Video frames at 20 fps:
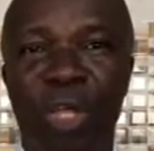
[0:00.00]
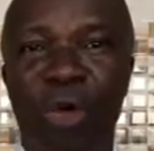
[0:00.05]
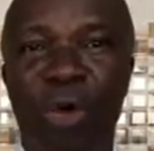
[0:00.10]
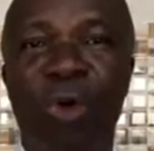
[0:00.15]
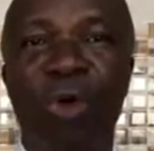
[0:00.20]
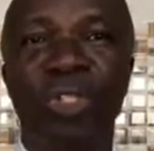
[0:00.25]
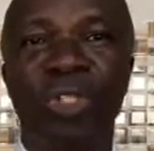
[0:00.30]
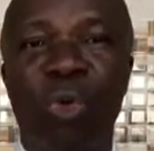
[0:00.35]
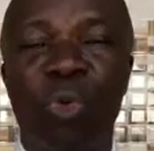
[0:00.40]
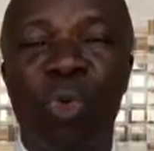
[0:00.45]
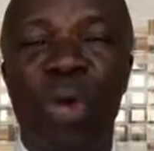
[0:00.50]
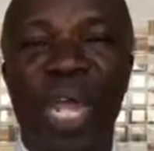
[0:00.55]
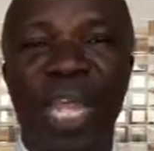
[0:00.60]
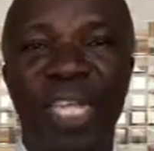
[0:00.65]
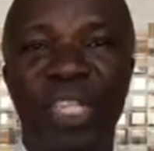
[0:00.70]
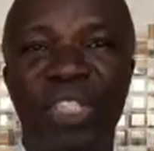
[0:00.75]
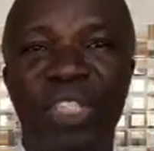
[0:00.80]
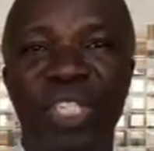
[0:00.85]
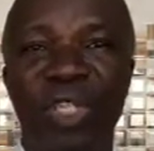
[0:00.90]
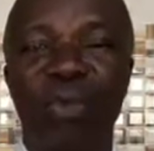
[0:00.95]

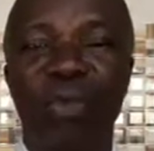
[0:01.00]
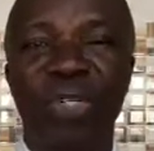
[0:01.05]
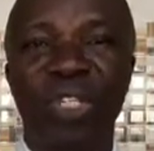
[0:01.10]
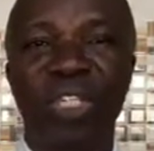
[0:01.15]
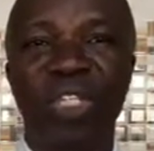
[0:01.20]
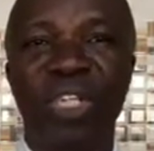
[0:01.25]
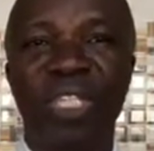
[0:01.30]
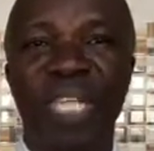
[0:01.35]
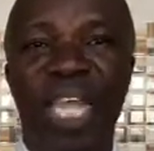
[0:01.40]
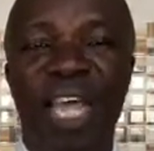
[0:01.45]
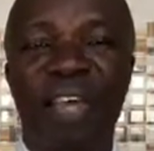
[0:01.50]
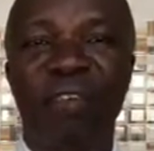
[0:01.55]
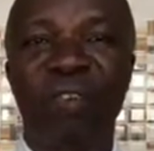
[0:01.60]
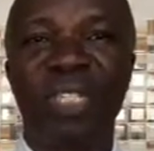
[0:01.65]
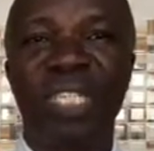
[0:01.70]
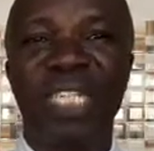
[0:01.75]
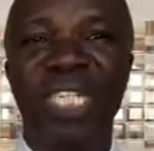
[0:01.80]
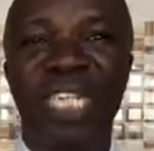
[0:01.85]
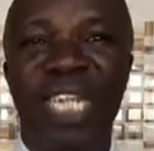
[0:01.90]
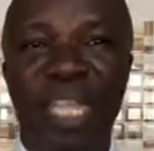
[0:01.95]
Otherwise, they would not have
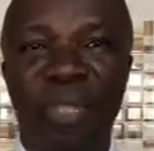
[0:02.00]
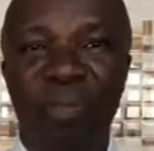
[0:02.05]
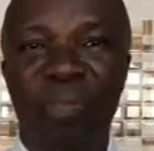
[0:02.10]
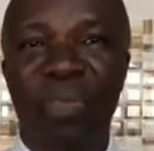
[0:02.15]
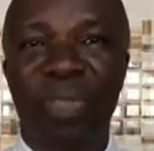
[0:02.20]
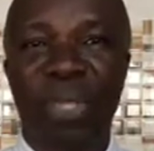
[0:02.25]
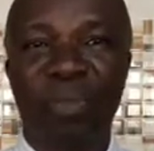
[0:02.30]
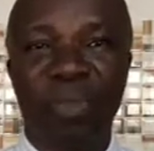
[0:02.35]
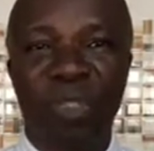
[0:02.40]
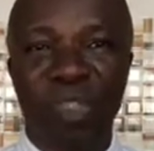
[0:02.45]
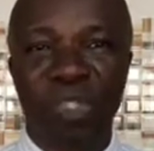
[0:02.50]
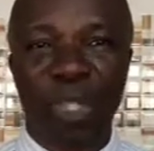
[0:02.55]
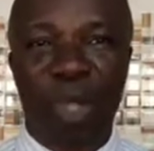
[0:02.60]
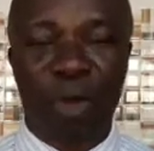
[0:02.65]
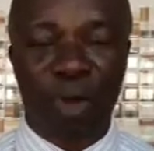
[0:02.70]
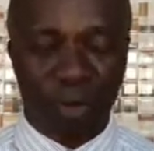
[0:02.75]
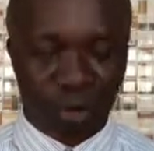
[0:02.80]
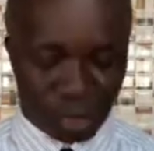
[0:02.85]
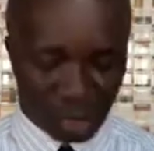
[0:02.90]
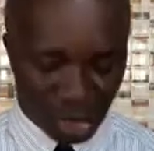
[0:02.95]
named
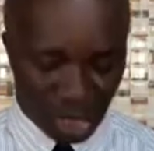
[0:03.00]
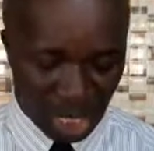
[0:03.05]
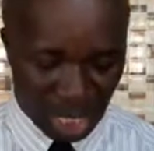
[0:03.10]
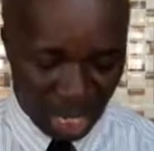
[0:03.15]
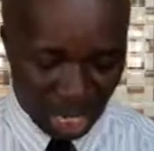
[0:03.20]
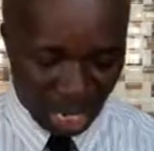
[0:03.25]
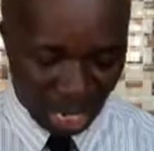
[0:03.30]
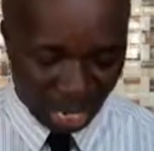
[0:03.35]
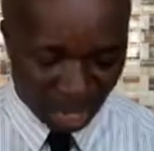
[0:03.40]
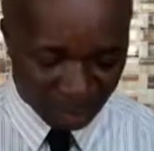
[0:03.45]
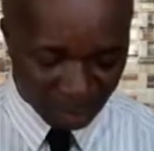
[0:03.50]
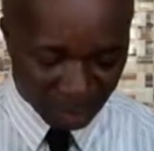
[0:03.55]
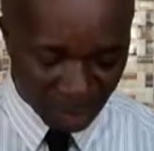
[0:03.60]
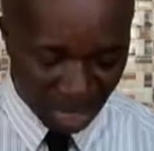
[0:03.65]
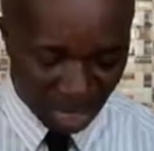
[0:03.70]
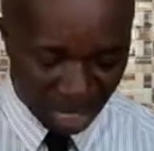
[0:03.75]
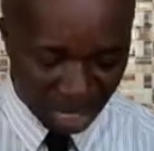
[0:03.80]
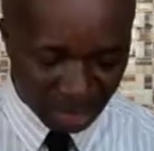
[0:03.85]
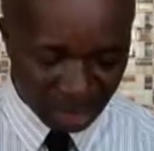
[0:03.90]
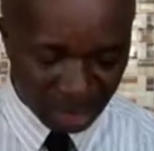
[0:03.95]
themselves
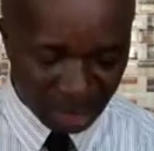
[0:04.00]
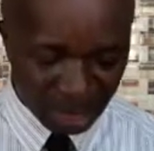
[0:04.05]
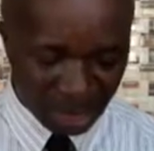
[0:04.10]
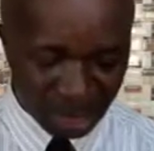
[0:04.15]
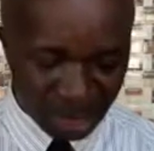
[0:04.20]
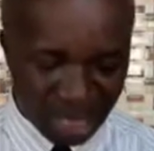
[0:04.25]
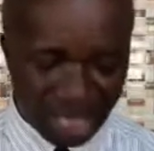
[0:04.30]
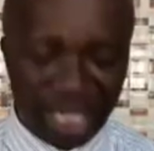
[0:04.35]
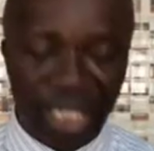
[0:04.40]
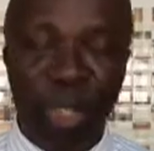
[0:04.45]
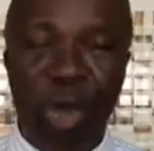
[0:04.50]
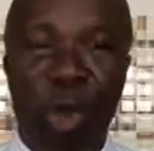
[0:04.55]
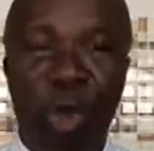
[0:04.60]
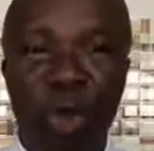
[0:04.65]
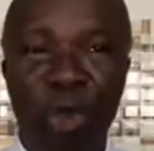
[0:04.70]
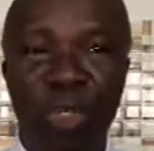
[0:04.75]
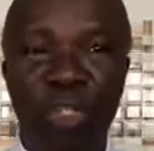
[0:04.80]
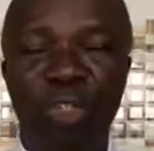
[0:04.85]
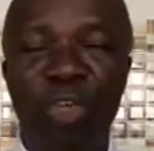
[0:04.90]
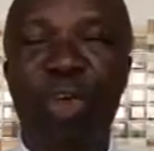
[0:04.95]
after the
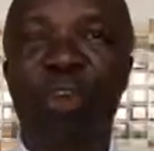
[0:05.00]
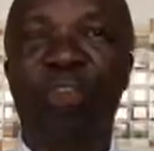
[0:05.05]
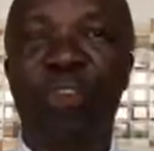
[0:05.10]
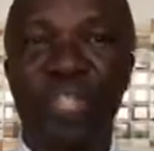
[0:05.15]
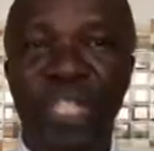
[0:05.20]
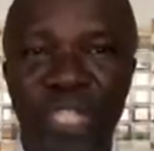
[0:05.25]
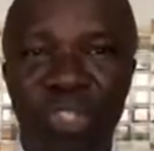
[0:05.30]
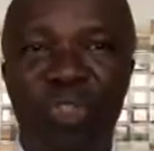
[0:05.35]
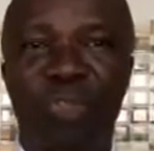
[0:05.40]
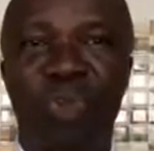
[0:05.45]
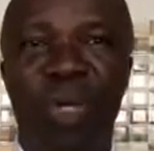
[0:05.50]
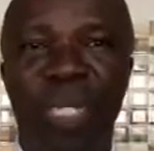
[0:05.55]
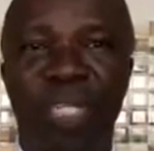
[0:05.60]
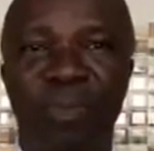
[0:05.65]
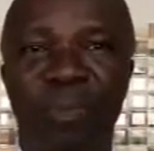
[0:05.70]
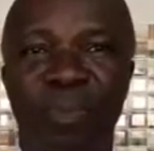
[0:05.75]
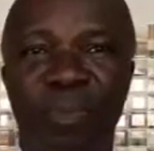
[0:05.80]
God of Israel.